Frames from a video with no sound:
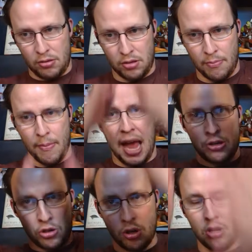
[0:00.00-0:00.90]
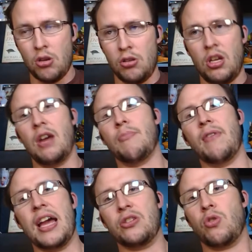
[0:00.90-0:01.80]
to match the number of
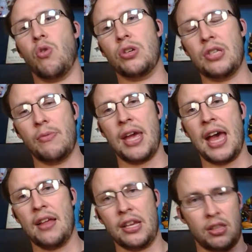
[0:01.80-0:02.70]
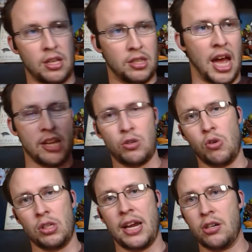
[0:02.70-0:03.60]
ice cores that we had, like the ice
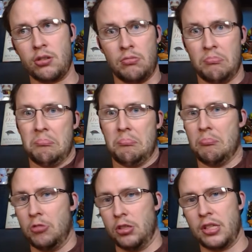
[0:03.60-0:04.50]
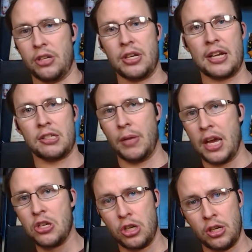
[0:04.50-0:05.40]
core layers. Well, there's an
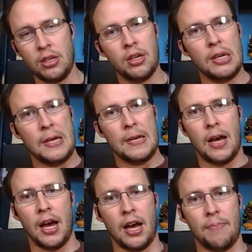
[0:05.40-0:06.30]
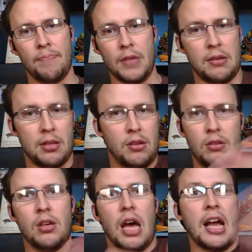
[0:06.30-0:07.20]
explanation.
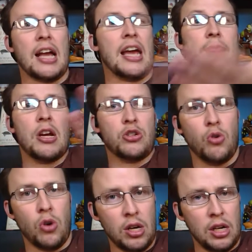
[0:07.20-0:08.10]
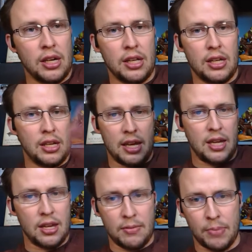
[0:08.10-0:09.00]
Again, I'm not sure,
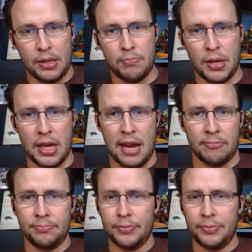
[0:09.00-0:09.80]
but again,